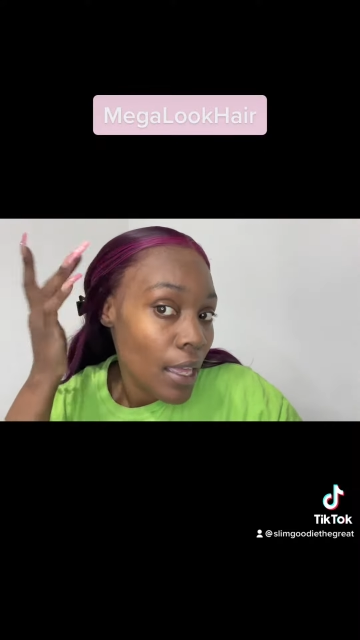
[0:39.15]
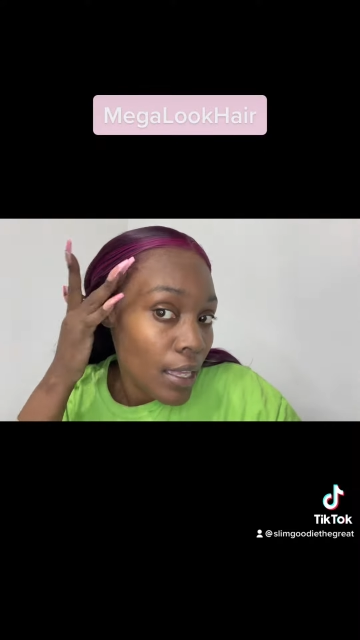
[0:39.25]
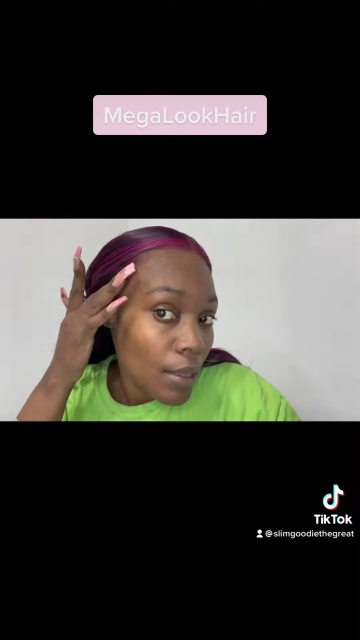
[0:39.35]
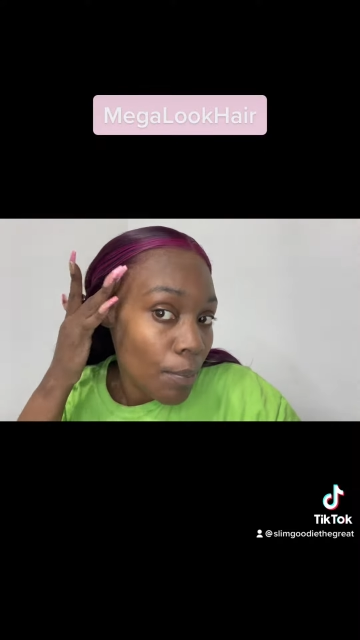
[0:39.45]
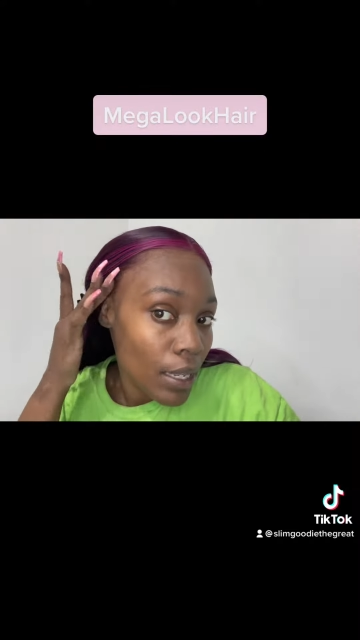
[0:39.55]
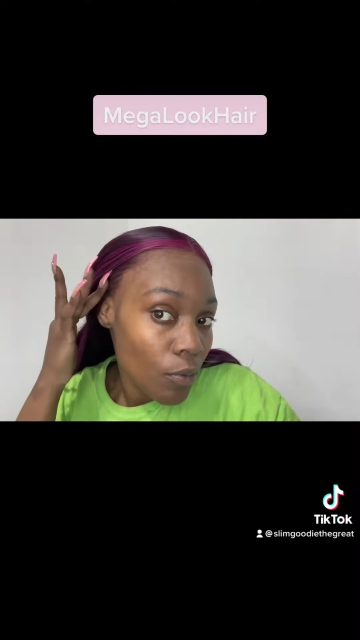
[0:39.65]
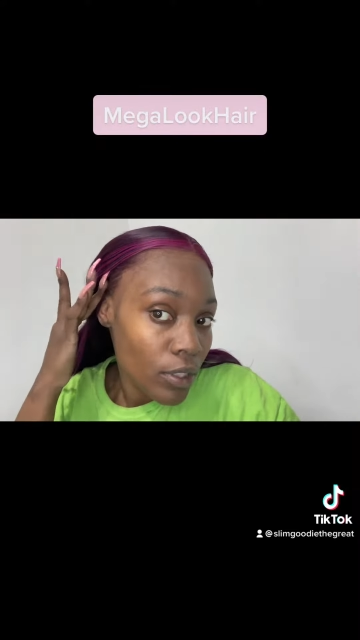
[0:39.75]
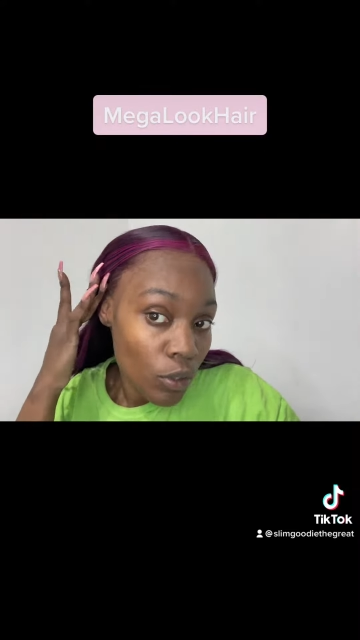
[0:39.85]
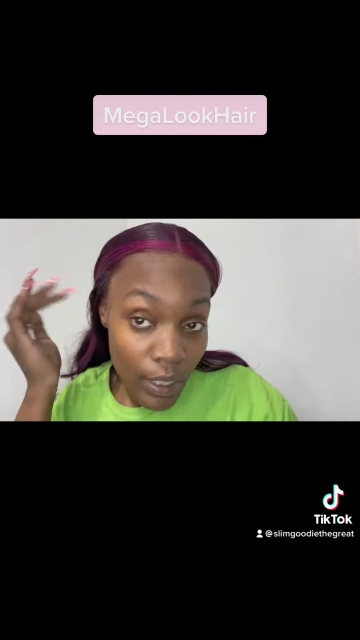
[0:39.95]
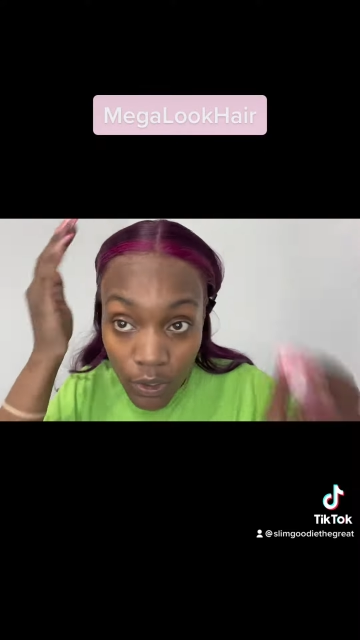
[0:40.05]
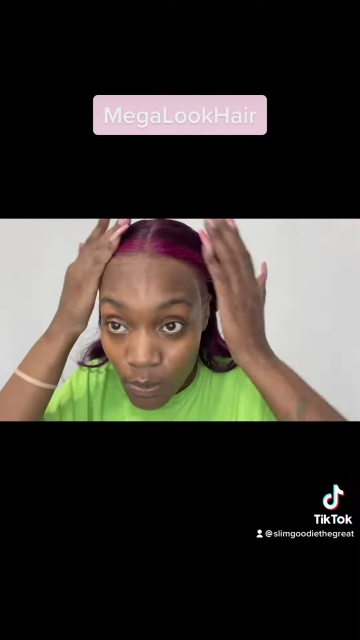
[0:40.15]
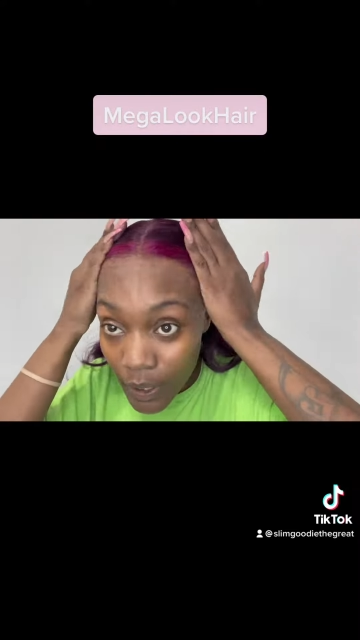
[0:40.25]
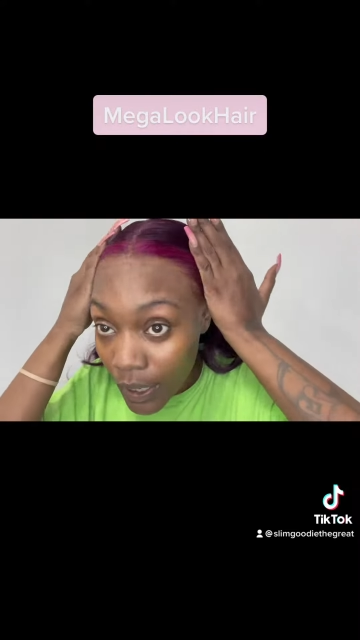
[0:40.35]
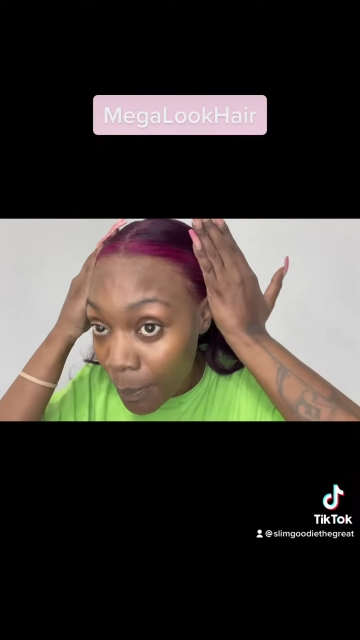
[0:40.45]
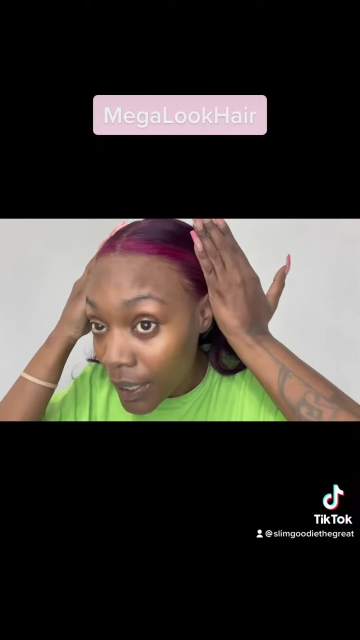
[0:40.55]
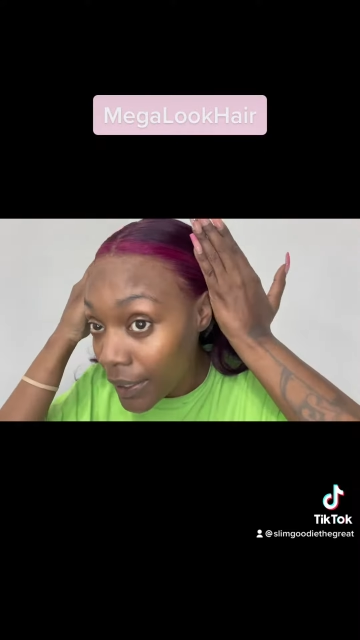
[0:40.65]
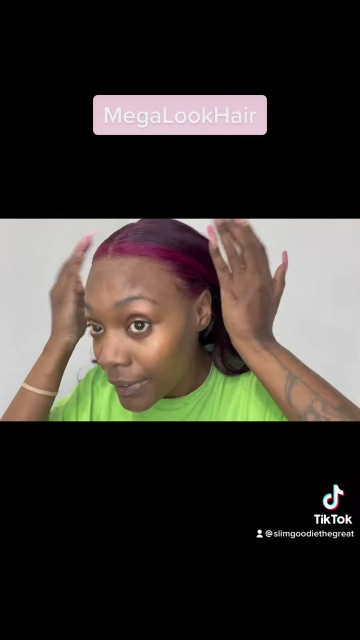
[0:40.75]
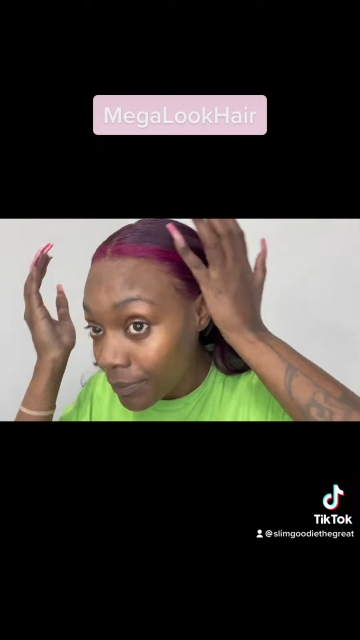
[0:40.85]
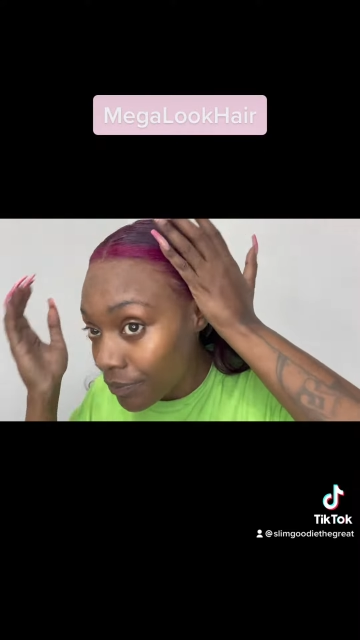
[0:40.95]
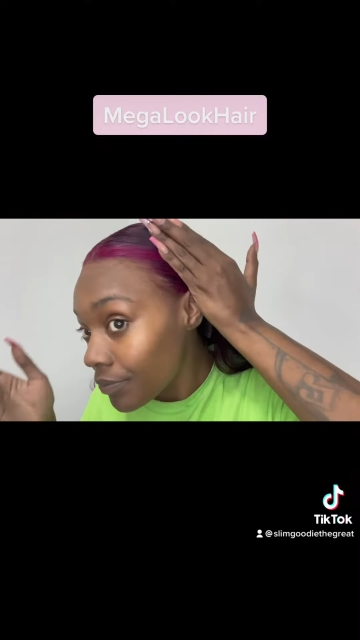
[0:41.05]
elastic band from
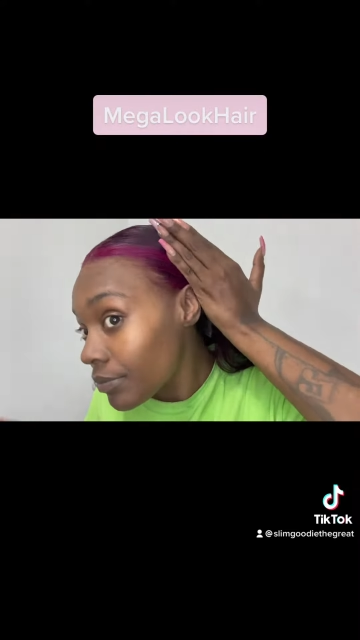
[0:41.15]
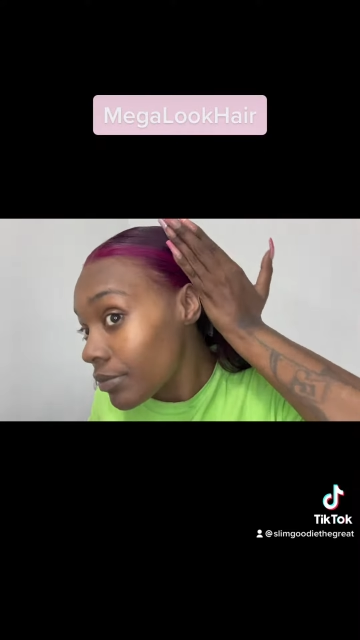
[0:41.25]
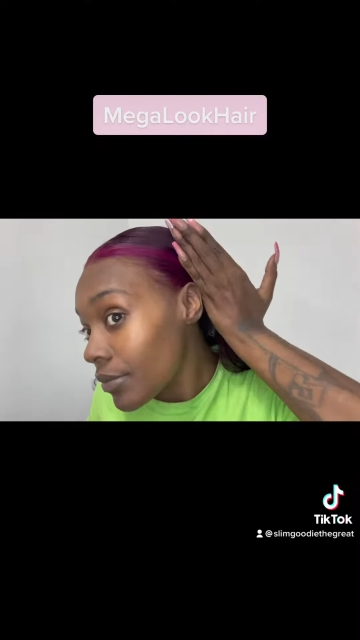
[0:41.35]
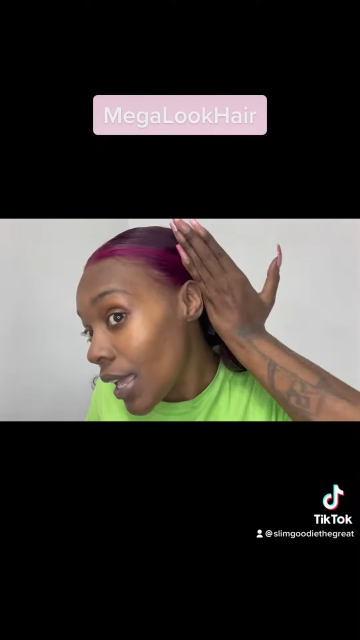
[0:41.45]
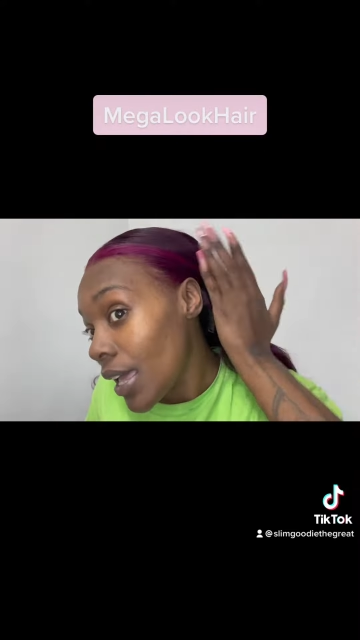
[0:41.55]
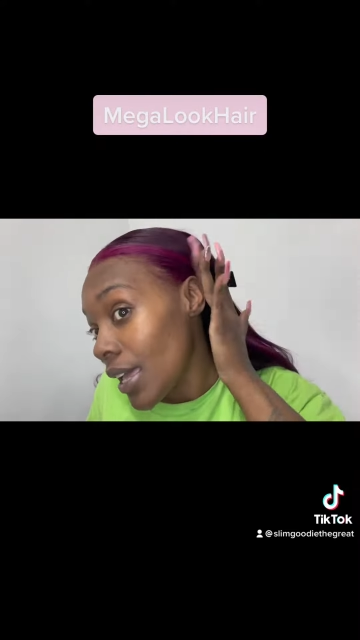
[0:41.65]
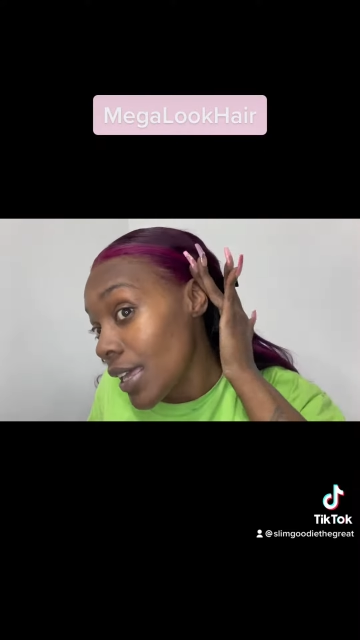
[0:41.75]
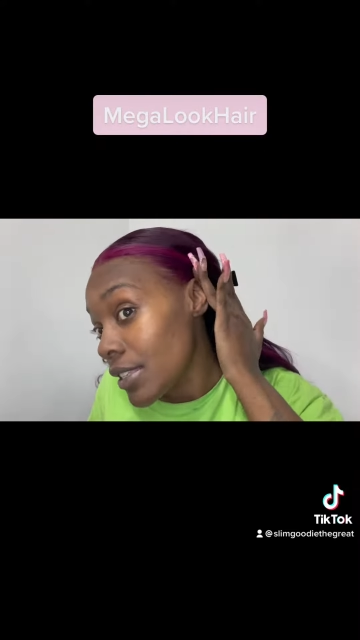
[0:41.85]
Mega Look Hair.